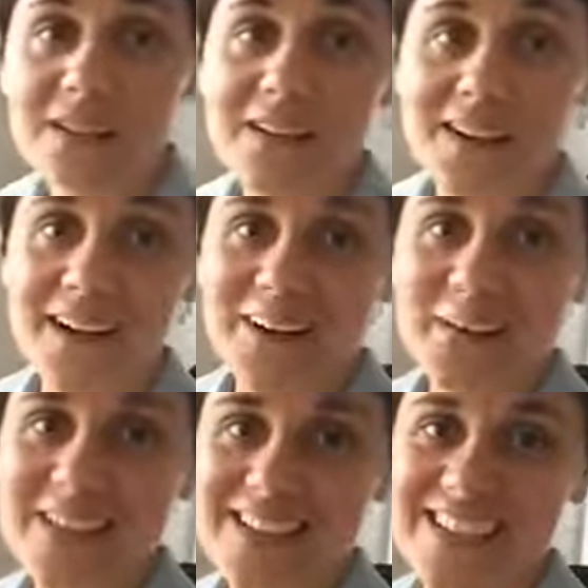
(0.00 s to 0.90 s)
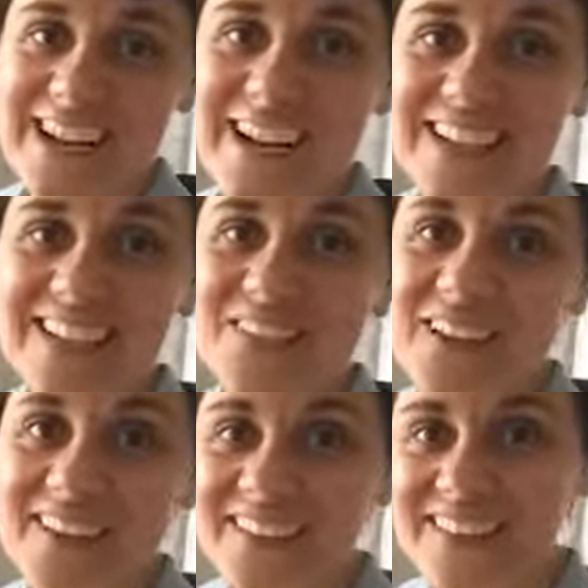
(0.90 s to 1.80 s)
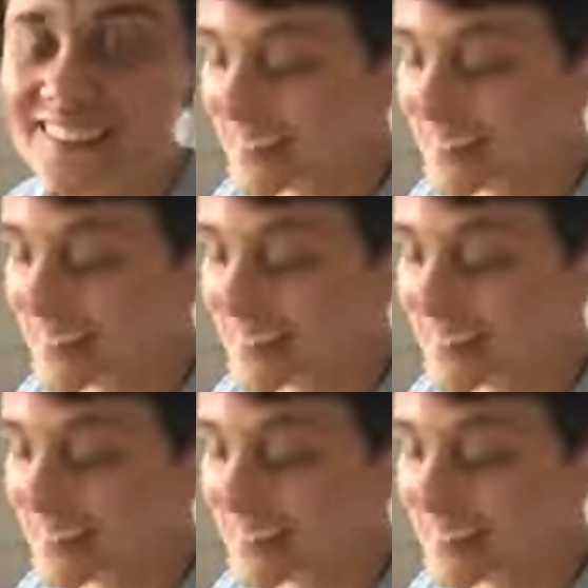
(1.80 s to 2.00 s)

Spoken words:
that I was chatting about.